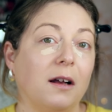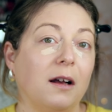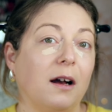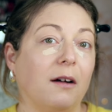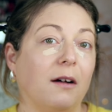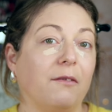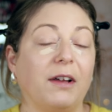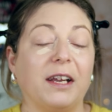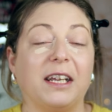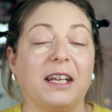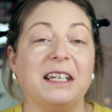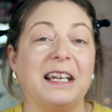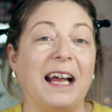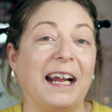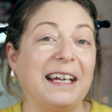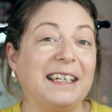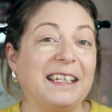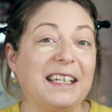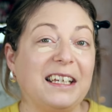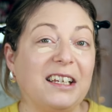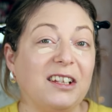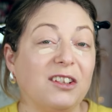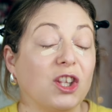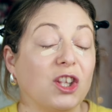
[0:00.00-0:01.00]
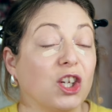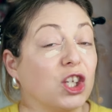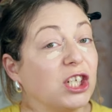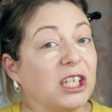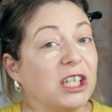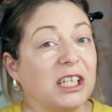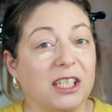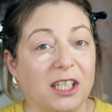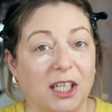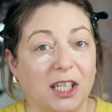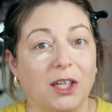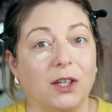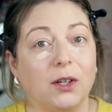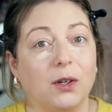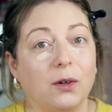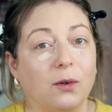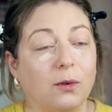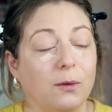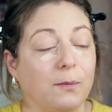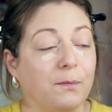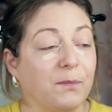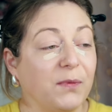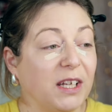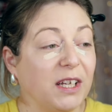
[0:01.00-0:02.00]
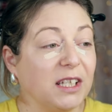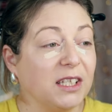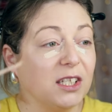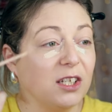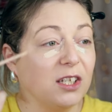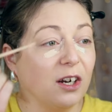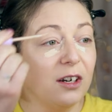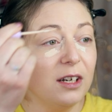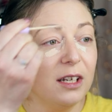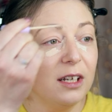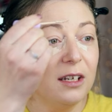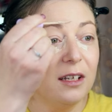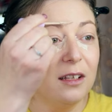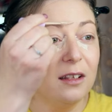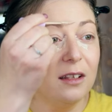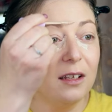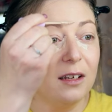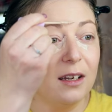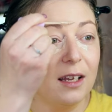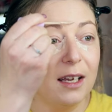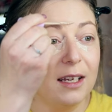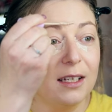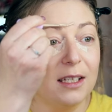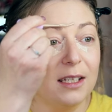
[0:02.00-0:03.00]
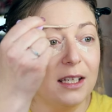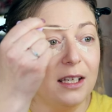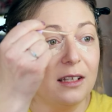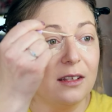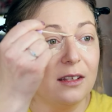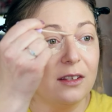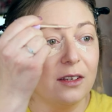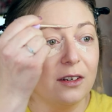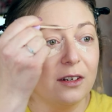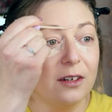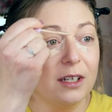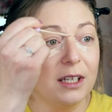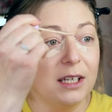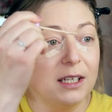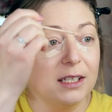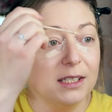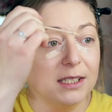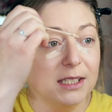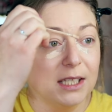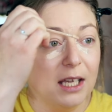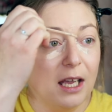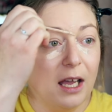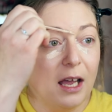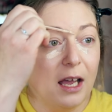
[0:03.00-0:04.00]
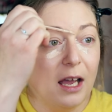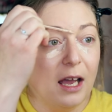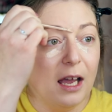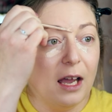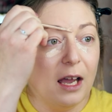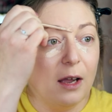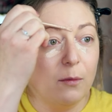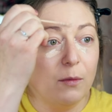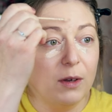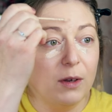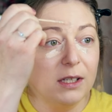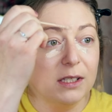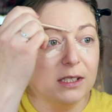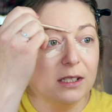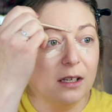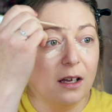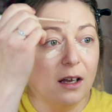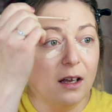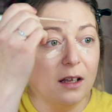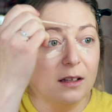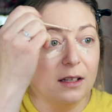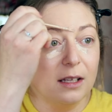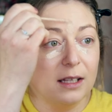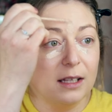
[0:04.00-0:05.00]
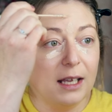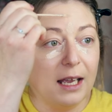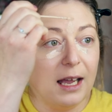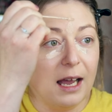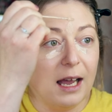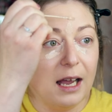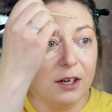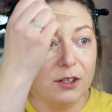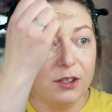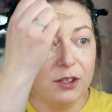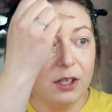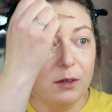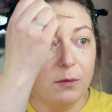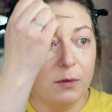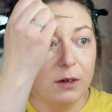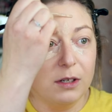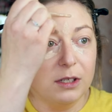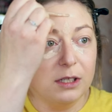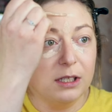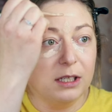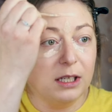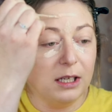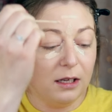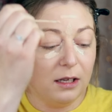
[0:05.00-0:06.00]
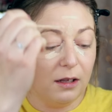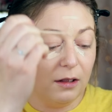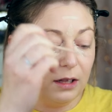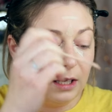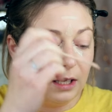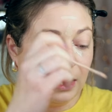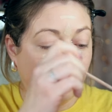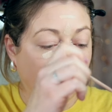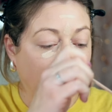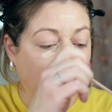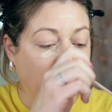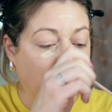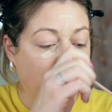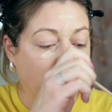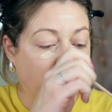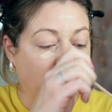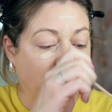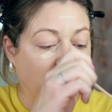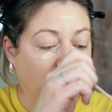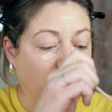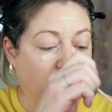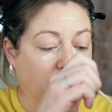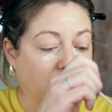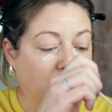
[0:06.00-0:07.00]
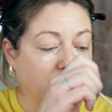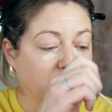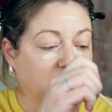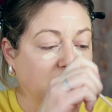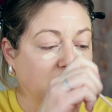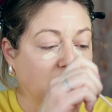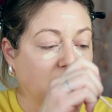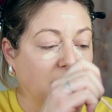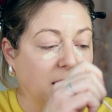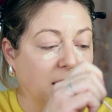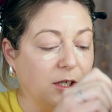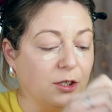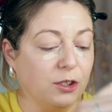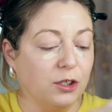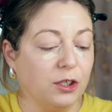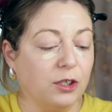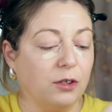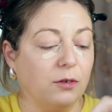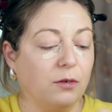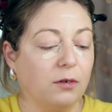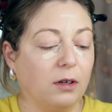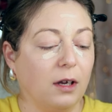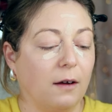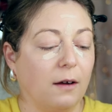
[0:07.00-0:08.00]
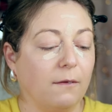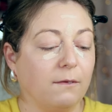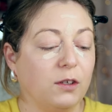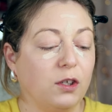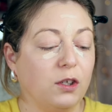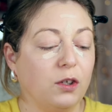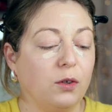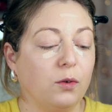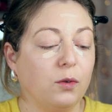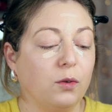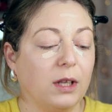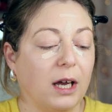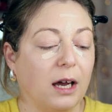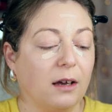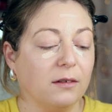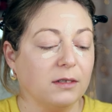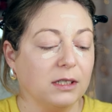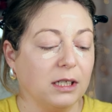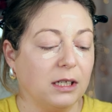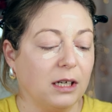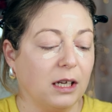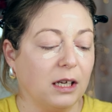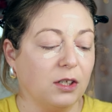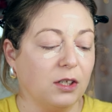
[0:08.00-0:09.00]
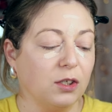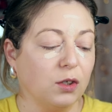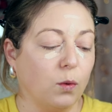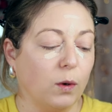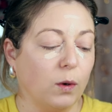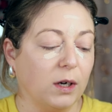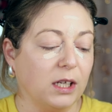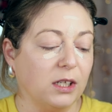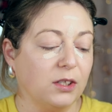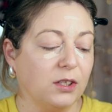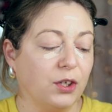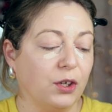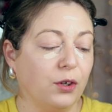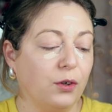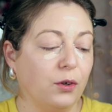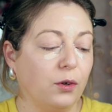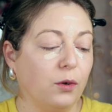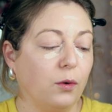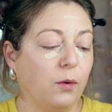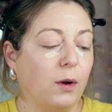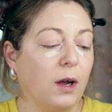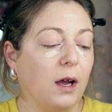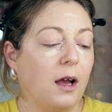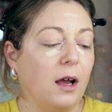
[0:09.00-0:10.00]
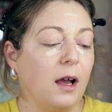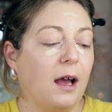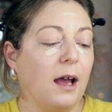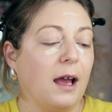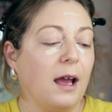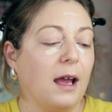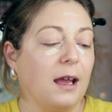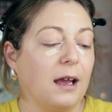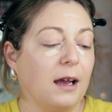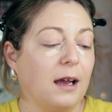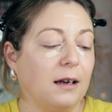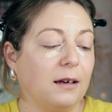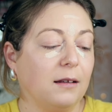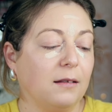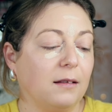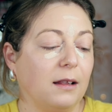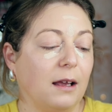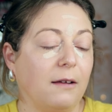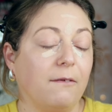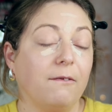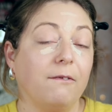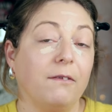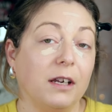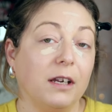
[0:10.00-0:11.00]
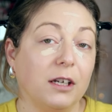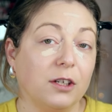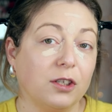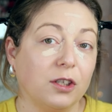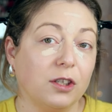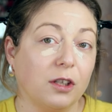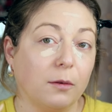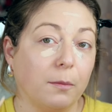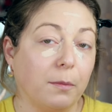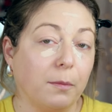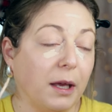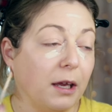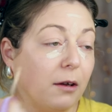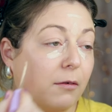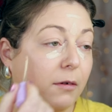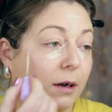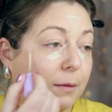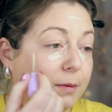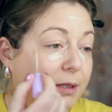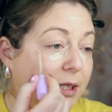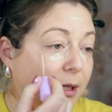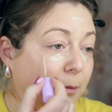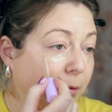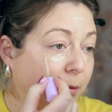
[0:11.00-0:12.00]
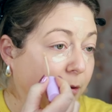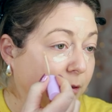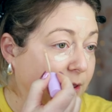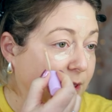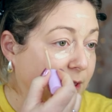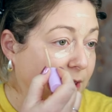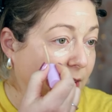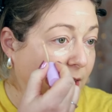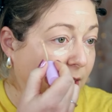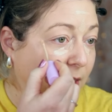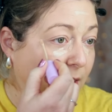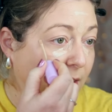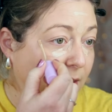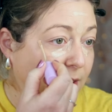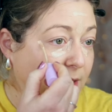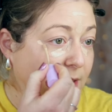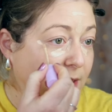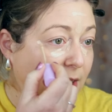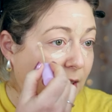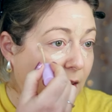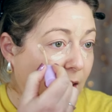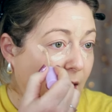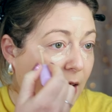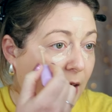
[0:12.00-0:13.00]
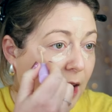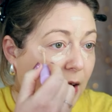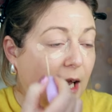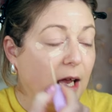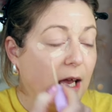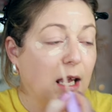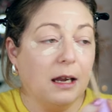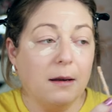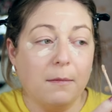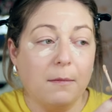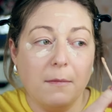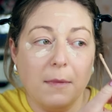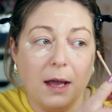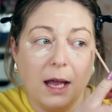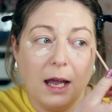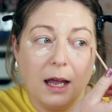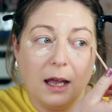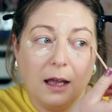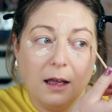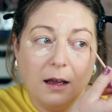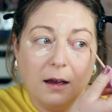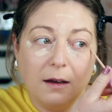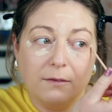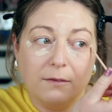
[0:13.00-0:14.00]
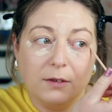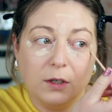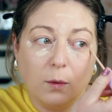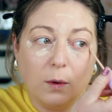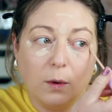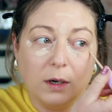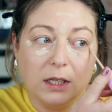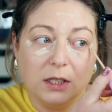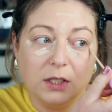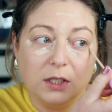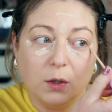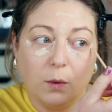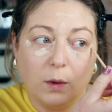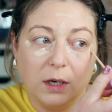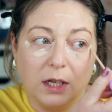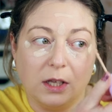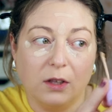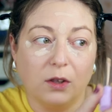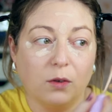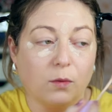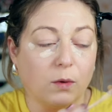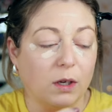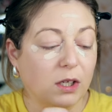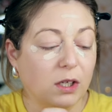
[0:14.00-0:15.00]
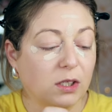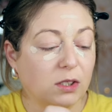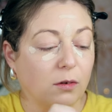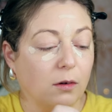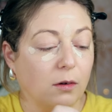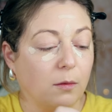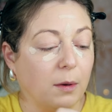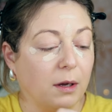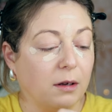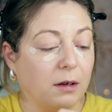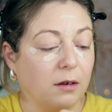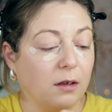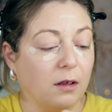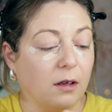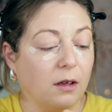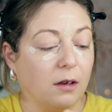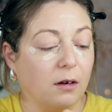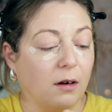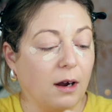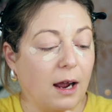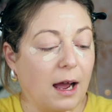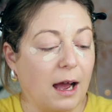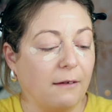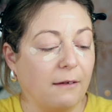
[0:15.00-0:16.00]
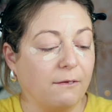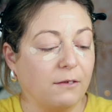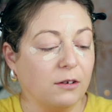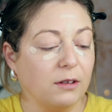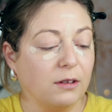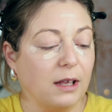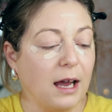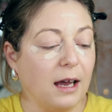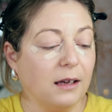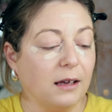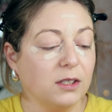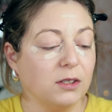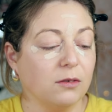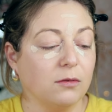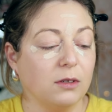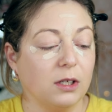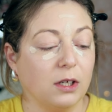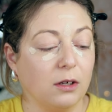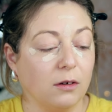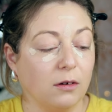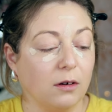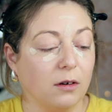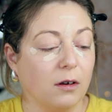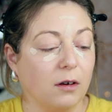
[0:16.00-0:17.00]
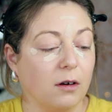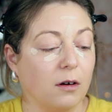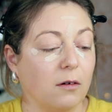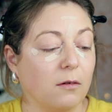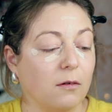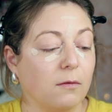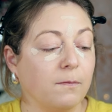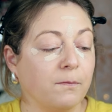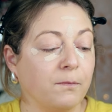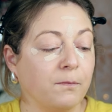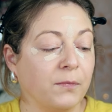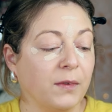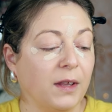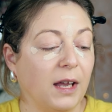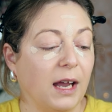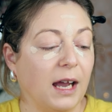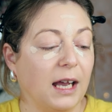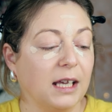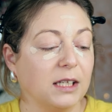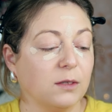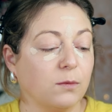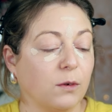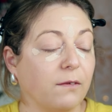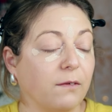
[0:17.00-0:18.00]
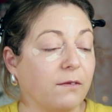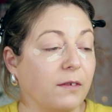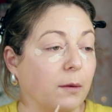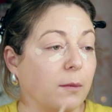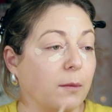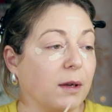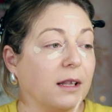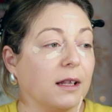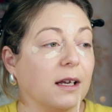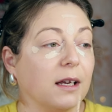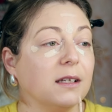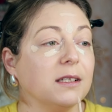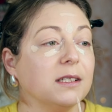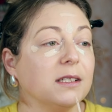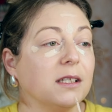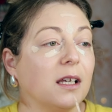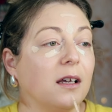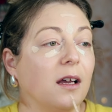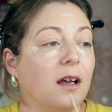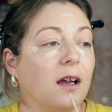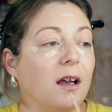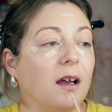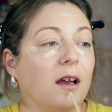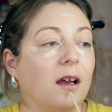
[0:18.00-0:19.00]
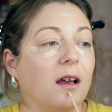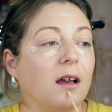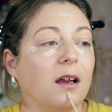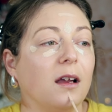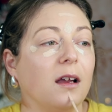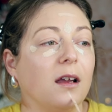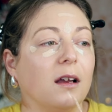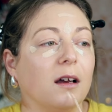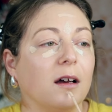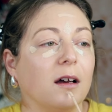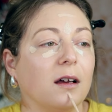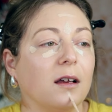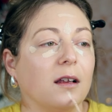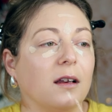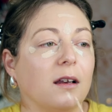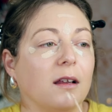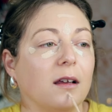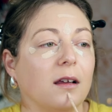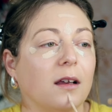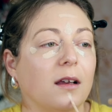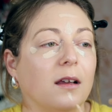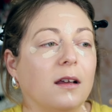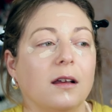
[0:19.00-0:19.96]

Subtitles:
of like 1932. It started in the 1930s, and we saw that they actually were declaring bankruptcy in June of 2022, and they finished their bankruptcy proceedings in May of 2023, so about a year after that, so a year ago as we're filming this. And